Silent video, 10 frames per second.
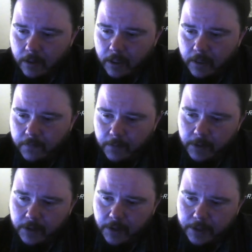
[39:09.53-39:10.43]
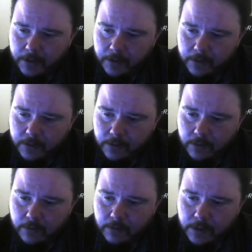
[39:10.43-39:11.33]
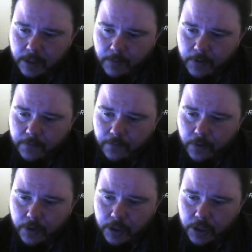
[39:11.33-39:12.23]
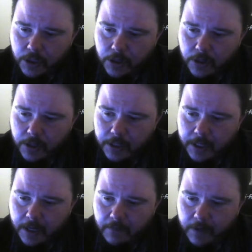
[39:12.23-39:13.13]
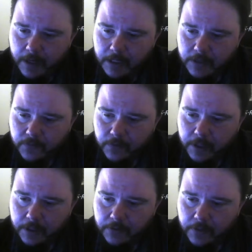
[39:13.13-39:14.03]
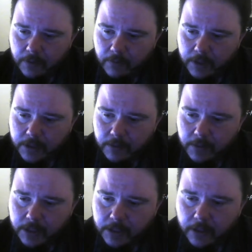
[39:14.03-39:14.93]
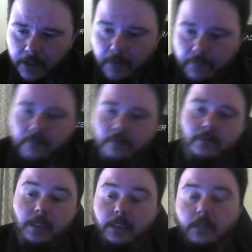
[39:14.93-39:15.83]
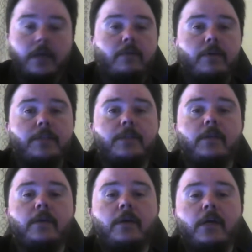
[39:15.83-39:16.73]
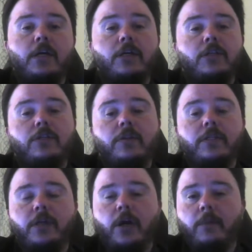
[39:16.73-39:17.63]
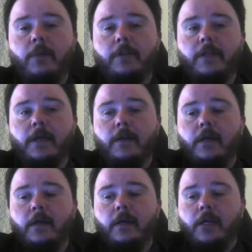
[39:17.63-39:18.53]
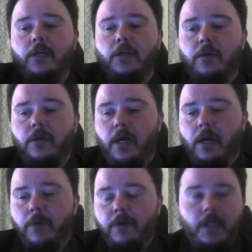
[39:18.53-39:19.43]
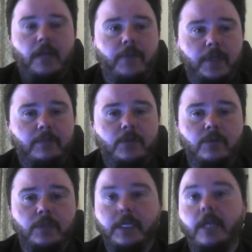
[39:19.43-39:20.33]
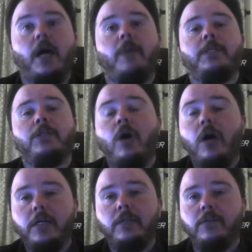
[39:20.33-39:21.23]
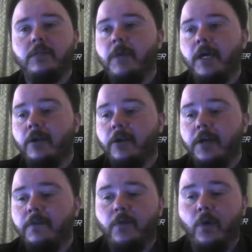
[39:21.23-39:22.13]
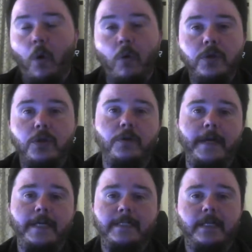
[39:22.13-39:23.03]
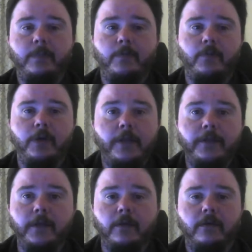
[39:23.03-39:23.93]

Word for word: If you've been talking to someone for a year and they haven't asked for anything, what is their mission in life? That's a great question. So let's talk about that. Um, we have a lot of victims who will say, I've been talking to this man online for a whole year and he hasn't asked me for nothing.